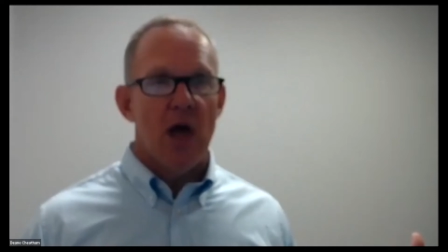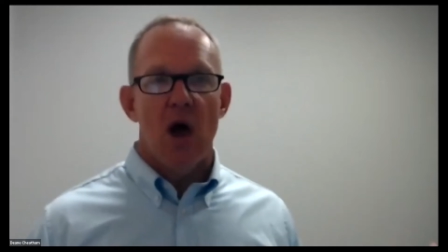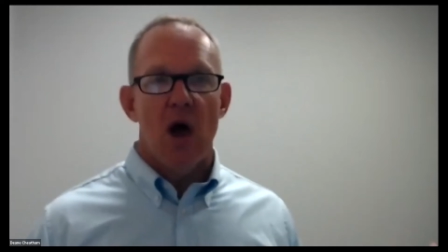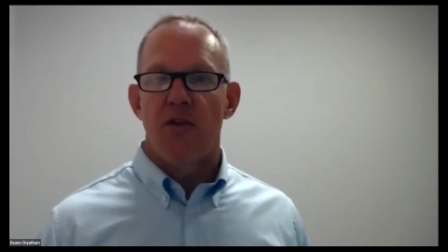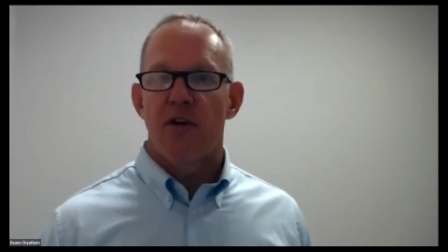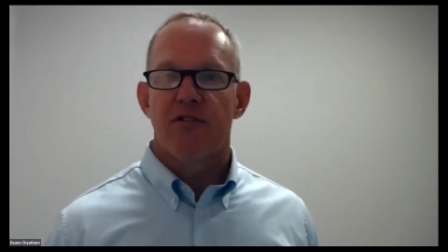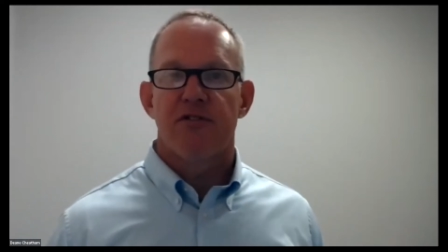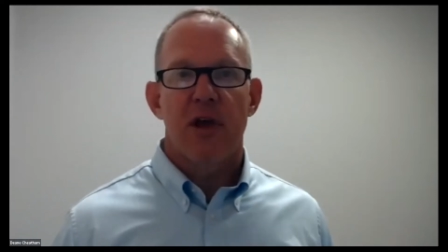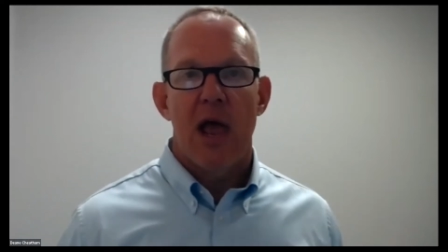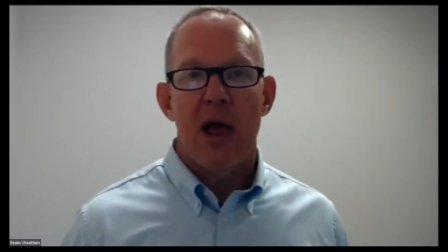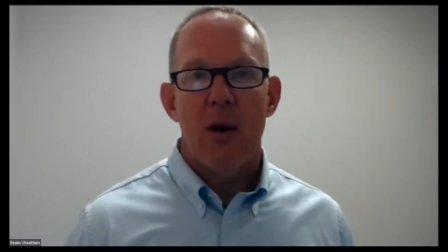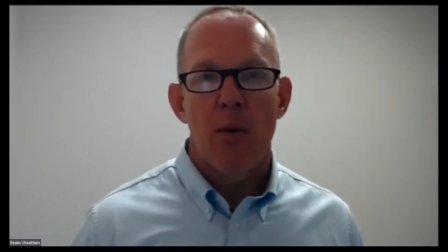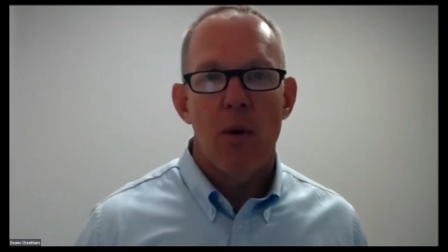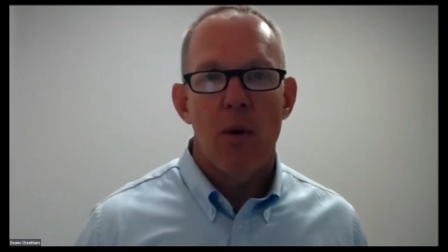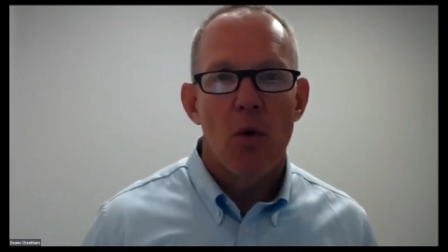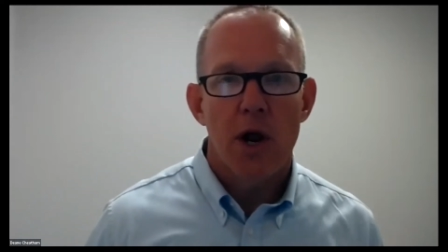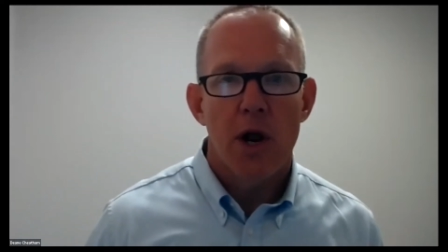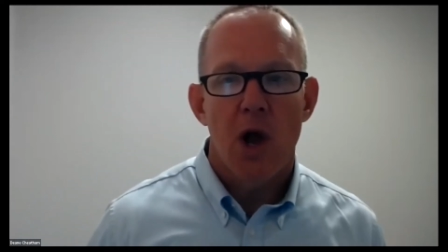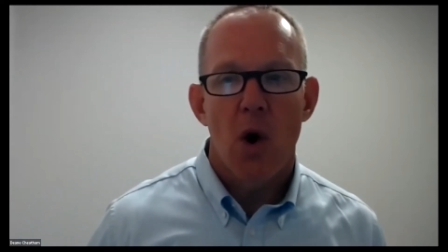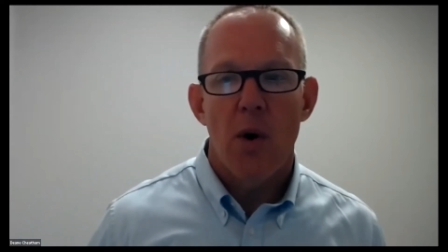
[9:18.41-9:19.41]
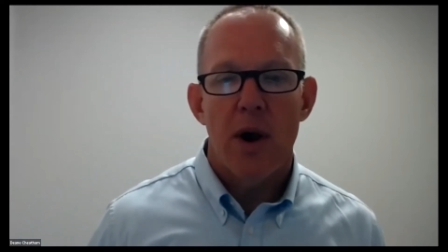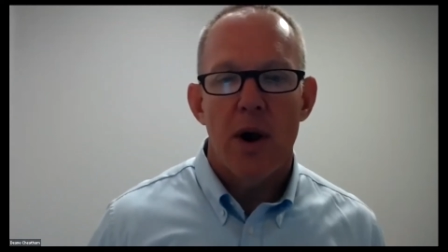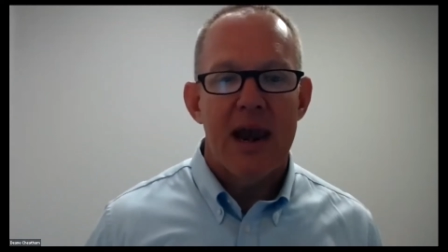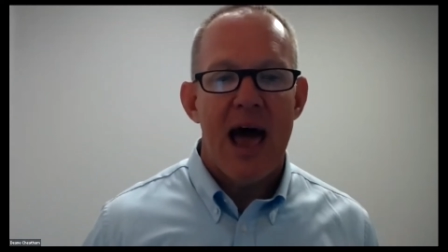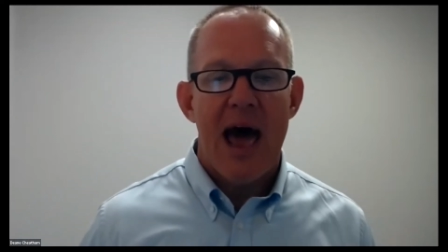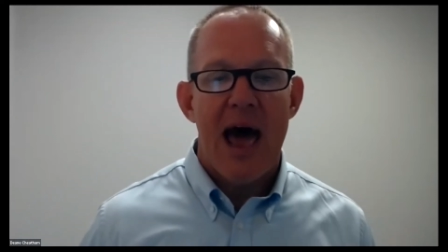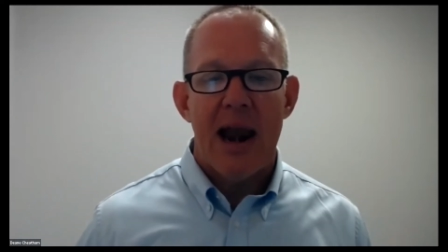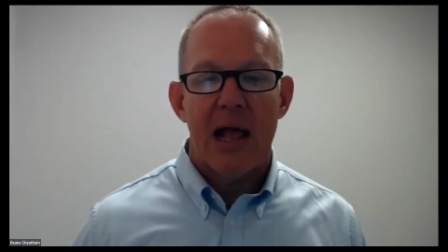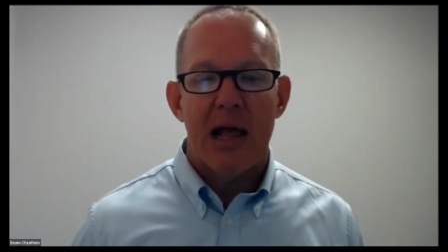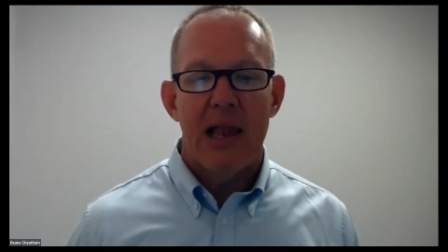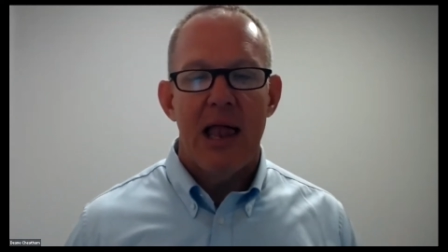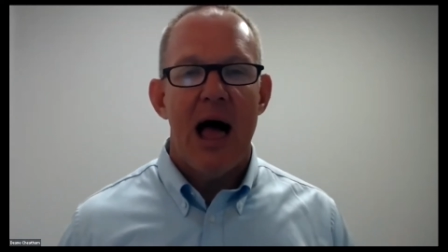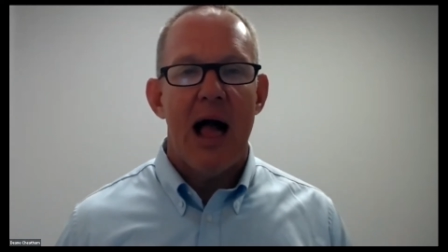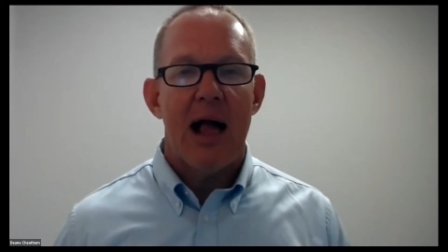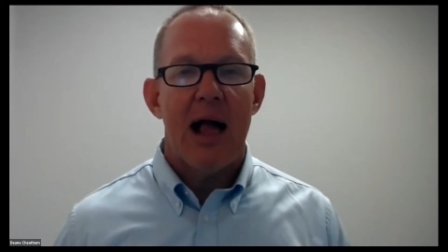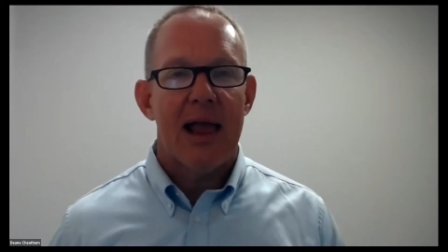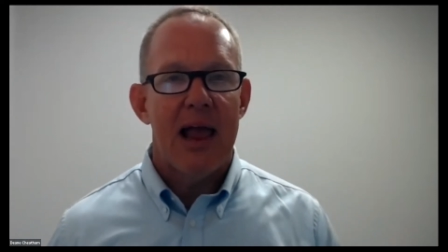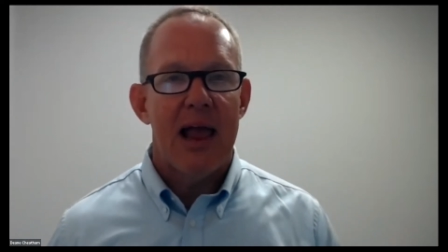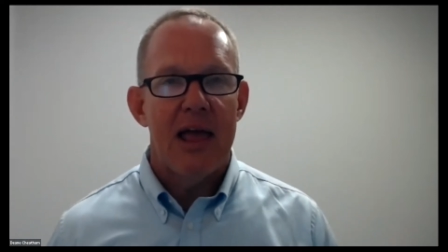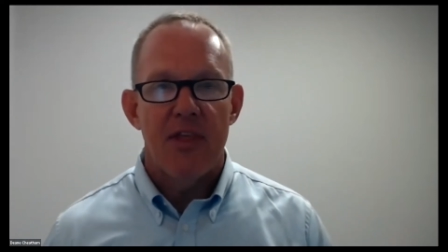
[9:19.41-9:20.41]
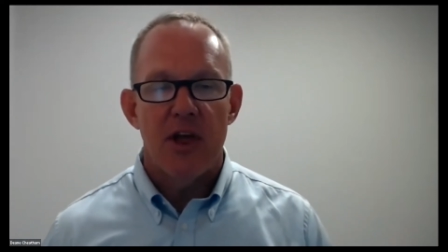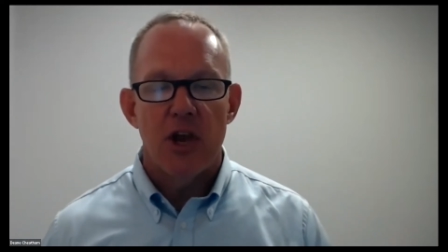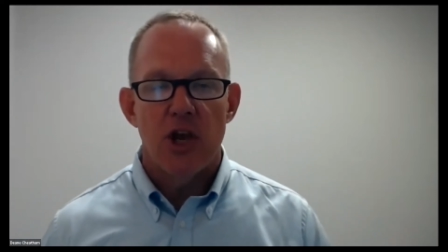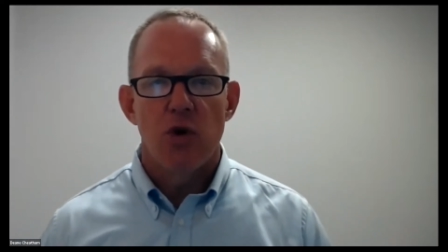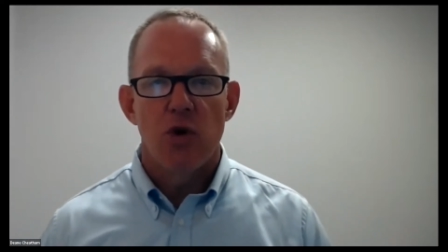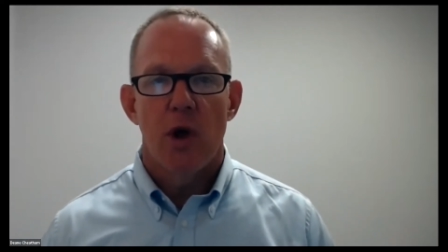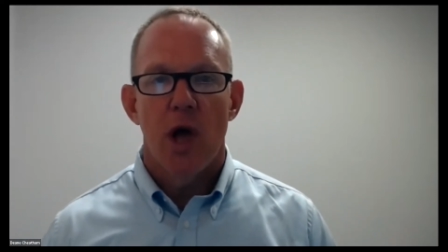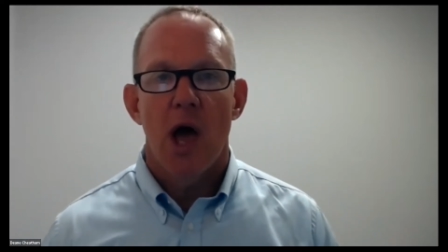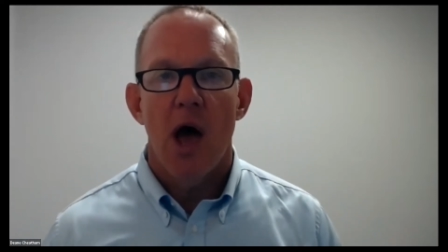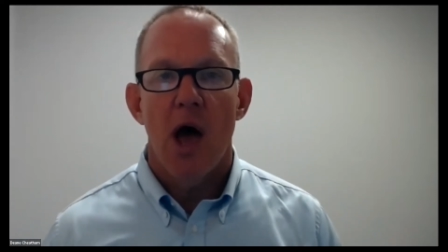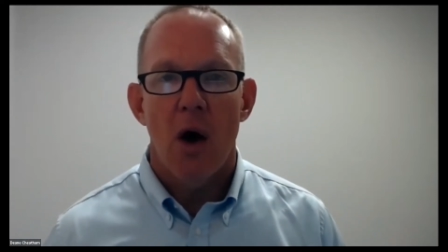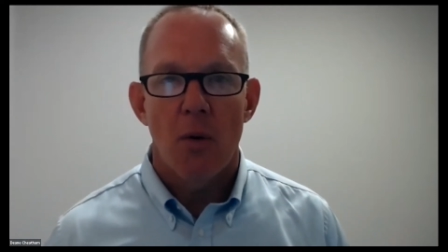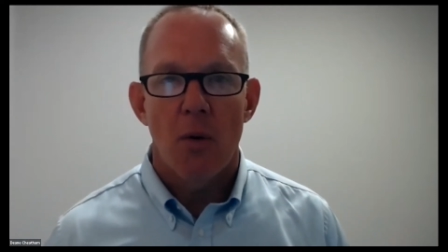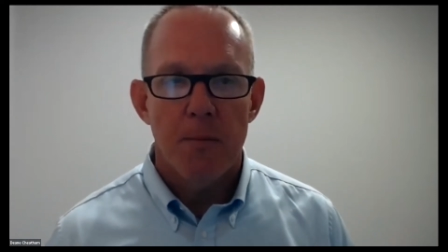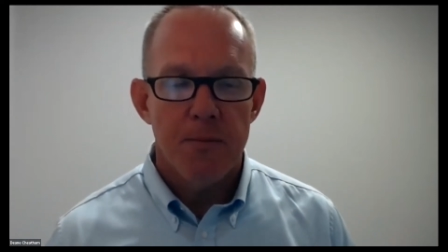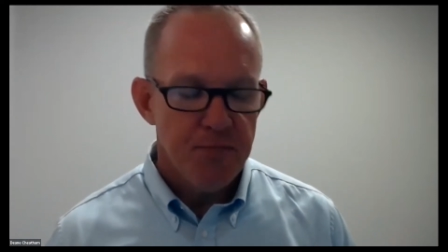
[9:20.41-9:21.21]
And they say, hey, we want to go at 9 o'clock, and then you go.